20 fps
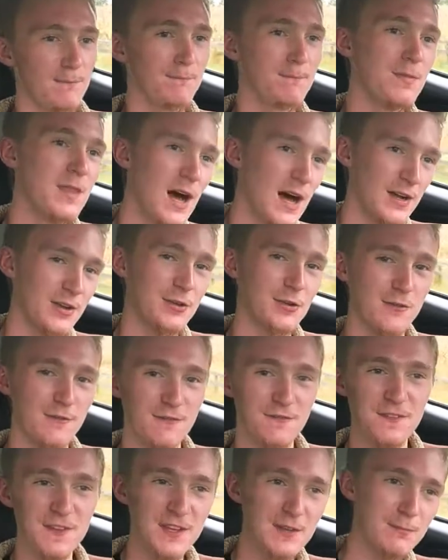Not good
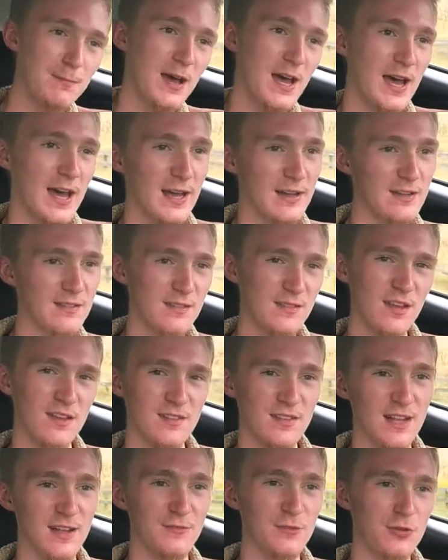feedback,
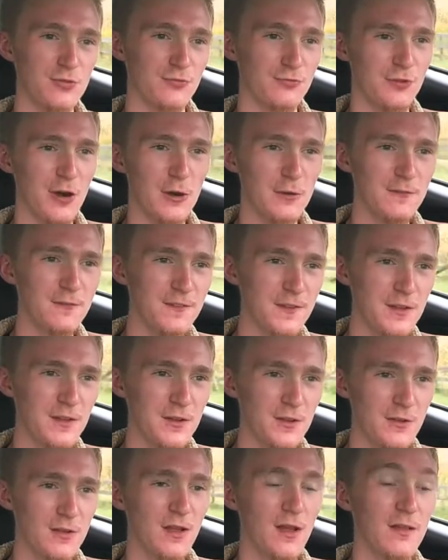doesn't have good road
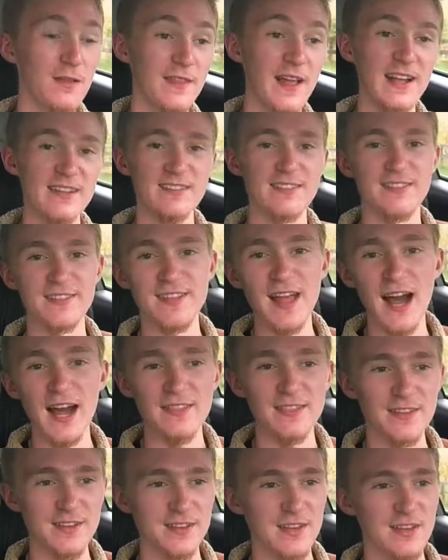feel. That's
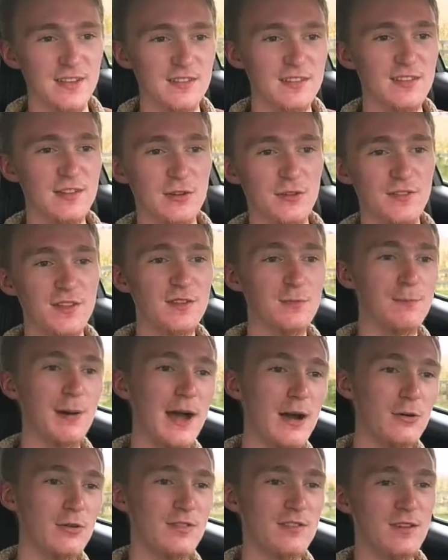not the case here. This
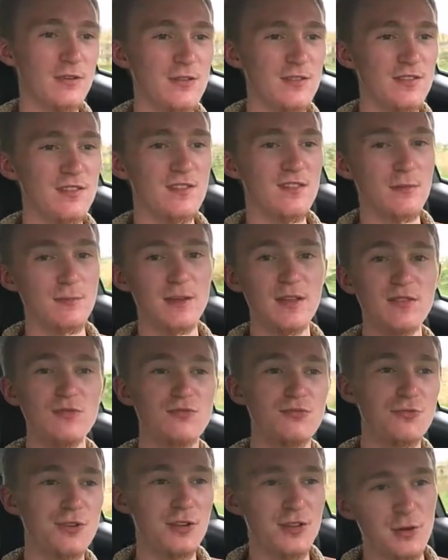power steering system is
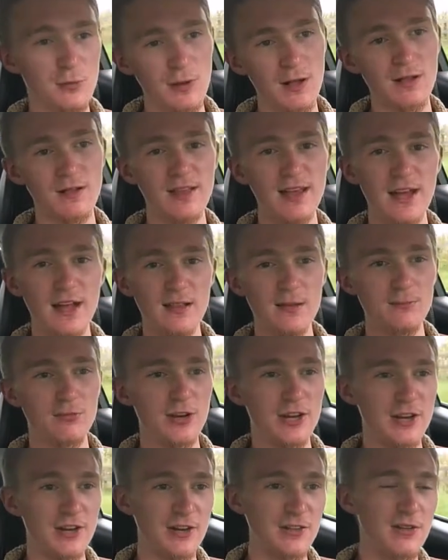really well
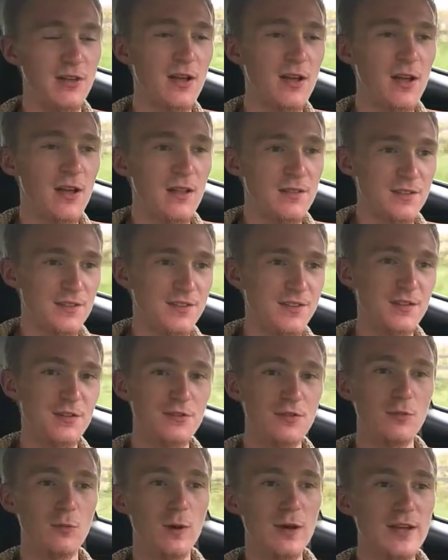calibrated. The
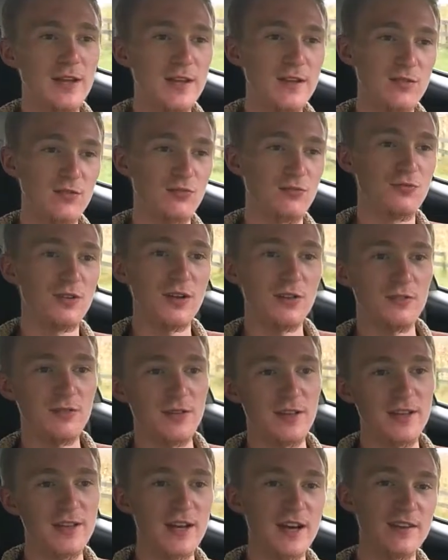steering weight is really,
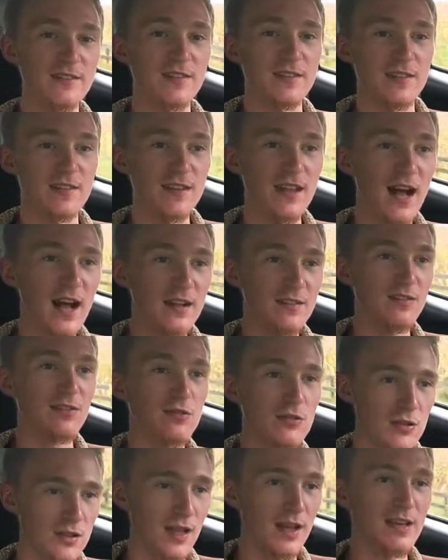really nice. It's not
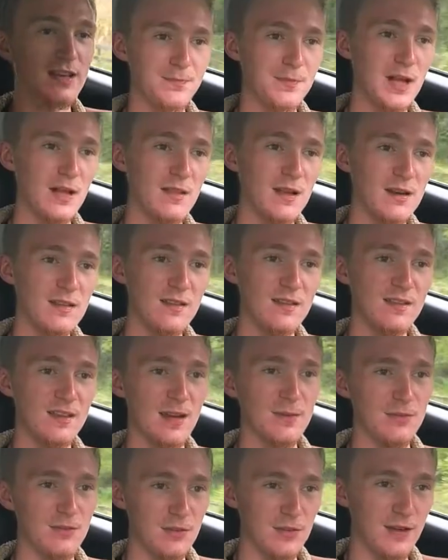too light. A lot of the
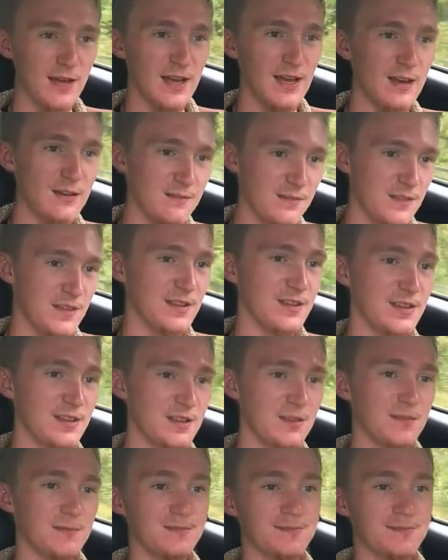times they'll have the